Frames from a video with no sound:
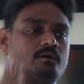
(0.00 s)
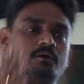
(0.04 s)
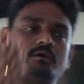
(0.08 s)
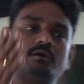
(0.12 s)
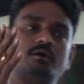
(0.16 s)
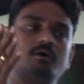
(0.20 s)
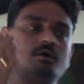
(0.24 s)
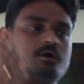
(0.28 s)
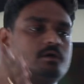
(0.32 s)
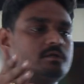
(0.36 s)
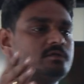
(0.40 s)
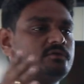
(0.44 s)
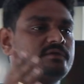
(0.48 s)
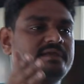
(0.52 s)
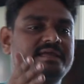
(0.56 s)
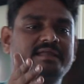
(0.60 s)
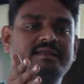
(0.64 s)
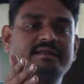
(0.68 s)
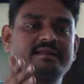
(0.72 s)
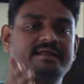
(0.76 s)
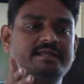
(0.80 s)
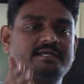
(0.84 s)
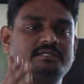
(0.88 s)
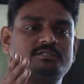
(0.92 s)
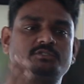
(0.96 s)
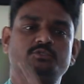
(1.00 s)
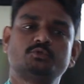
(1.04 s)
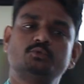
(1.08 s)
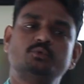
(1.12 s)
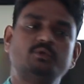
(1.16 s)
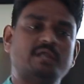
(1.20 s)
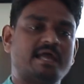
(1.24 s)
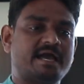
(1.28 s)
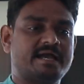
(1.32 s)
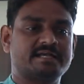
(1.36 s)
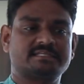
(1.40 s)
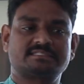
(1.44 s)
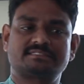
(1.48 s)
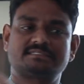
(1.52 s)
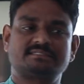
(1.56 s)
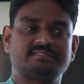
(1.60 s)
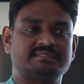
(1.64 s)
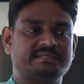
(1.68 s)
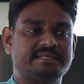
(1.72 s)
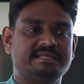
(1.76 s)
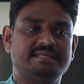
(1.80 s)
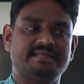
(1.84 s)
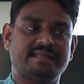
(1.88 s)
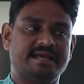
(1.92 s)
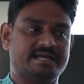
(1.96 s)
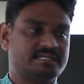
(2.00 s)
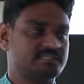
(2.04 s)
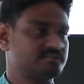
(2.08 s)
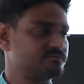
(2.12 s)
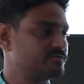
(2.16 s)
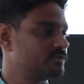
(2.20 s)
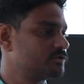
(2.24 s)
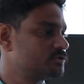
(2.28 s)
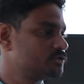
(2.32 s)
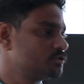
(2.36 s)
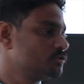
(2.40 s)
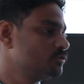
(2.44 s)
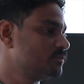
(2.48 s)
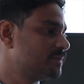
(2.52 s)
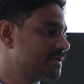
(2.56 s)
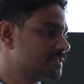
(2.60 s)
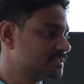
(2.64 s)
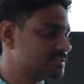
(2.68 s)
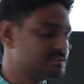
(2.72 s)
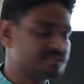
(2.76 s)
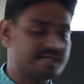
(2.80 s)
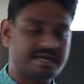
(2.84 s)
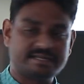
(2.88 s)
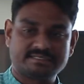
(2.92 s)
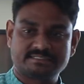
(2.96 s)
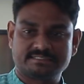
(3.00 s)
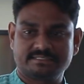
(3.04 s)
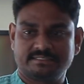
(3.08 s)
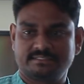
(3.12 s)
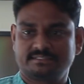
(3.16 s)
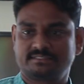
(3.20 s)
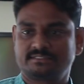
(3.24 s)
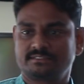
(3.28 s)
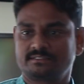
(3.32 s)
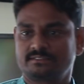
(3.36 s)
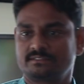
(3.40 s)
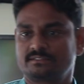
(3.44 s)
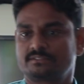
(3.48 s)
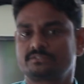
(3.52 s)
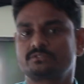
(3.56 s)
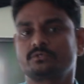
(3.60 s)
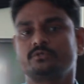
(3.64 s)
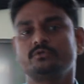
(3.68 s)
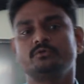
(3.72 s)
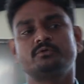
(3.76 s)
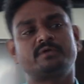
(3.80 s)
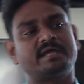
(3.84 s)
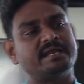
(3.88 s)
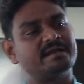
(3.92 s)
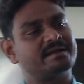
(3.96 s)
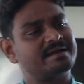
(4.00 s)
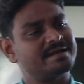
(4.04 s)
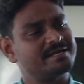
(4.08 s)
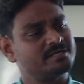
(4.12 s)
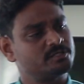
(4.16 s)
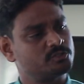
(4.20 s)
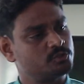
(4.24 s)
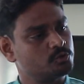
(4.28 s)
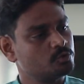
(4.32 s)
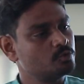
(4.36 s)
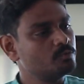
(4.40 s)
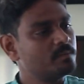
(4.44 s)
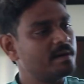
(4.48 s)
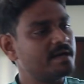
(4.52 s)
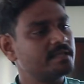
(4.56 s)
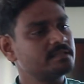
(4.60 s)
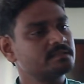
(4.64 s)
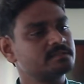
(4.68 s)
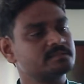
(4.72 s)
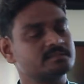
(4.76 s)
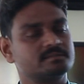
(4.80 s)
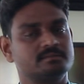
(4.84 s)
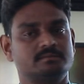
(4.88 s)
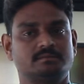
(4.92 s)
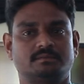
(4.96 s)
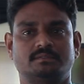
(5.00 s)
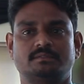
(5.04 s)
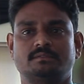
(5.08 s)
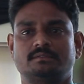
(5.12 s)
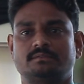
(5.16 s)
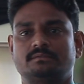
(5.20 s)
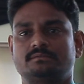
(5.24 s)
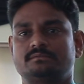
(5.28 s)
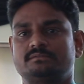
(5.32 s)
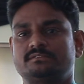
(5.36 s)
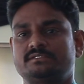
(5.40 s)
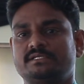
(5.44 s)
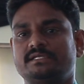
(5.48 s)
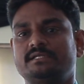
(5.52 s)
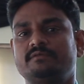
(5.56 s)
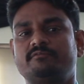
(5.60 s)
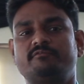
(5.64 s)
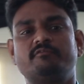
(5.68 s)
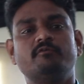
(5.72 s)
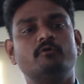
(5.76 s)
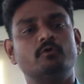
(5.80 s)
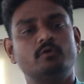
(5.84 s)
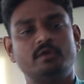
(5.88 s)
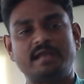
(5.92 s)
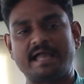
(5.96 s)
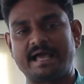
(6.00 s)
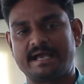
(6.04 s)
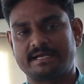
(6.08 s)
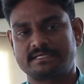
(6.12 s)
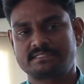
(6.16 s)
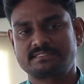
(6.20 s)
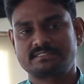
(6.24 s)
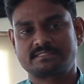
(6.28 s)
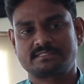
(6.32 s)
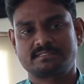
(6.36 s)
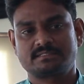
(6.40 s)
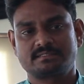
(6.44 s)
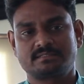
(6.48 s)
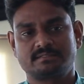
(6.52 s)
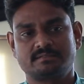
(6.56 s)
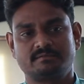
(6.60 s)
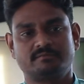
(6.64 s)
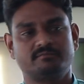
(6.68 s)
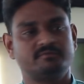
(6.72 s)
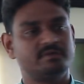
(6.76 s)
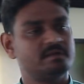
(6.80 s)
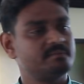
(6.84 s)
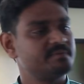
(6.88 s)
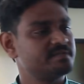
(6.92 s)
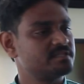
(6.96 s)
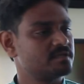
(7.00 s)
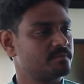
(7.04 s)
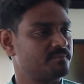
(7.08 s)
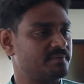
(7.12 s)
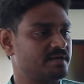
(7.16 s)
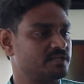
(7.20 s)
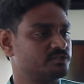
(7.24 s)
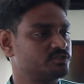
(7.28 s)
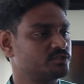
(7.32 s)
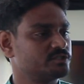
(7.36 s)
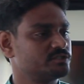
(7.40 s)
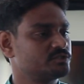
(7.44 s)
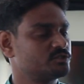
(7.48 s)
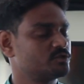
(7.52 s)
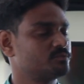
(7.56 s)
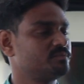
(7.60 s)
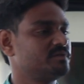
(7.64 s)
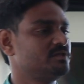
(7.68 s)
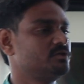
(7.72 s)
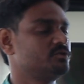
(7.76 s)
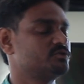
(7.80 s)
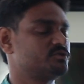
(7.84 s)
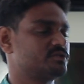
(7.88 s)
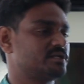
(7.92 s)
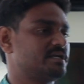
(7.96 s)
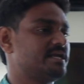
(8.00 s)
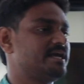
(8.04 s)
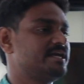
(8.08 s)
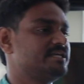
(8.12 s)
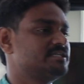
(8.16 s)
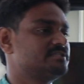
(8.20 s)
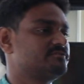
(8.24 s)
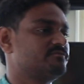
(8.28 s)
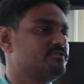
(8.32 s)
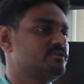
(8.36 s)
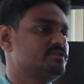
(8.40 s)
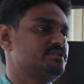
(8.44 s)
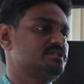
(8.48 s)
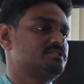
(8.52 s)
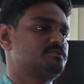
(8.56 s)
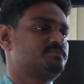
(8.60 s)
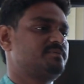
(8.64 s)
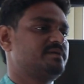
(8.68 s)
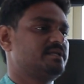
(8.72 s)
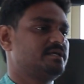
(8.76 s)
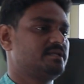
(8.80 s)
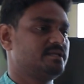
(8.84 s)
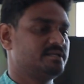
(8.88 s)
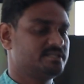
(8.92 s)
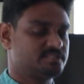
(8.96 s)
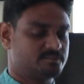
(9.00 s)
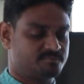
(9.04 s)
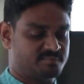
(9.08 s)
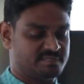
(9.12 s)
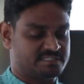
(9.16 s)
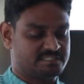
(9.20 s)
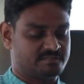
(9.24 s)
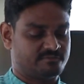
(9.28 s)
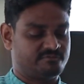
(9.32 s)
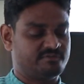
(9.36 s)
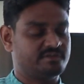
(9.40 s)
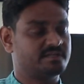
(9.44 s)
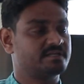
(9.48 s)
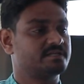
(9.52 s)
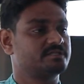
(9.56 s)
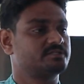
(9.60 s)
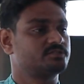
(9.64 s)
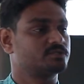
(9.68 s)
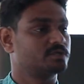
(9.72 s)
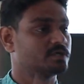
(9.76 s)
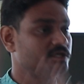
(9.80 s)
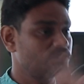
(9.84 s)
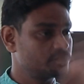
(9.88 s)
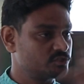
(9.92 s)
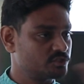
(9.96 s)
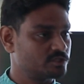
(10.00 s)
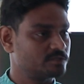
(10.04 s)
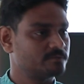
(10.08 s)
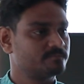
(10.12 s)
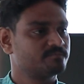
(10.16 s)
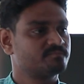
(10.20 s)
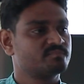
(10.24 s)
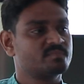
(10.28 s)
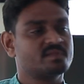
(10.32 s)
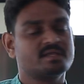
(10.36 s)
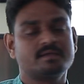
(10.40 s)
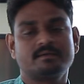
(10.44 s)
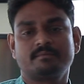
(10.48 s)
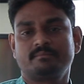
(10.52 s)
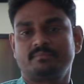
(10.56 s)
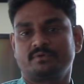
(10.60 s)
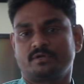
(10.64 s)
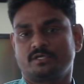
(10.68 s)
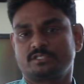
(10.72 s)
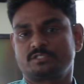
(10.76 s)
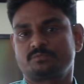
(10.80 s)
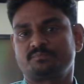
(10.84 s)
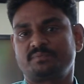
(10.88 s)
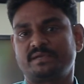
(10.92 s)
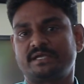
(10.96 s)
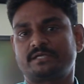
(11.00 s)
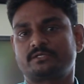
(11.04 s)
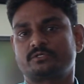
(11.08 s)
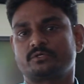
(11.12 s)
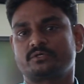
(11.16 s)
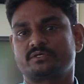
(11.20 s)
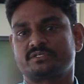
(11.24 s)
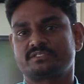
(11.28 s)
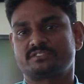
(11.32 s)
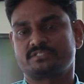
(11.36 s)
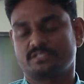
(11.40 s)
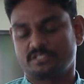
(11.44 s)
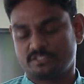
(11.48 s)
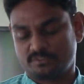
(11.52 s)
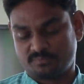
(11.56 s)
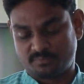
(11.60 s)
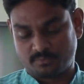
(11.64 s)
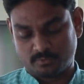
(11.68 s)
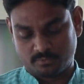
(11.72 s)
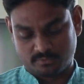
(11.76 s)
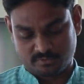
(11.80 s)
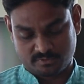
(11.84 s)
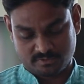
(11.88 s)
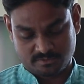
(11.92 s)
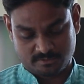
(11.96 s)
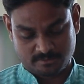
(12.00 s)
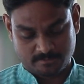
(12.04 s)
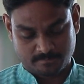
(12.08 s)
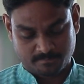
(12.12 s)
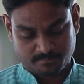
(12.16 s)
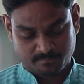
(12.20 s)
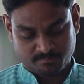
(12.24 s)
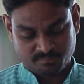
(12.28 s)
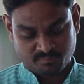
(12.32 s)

or you can write 2 lakhs, 3 lakhs for 2 months. That's it. So you can write 2 months till 4 lakhs will be the budget to be utilized for this particular specific research prospect or research process.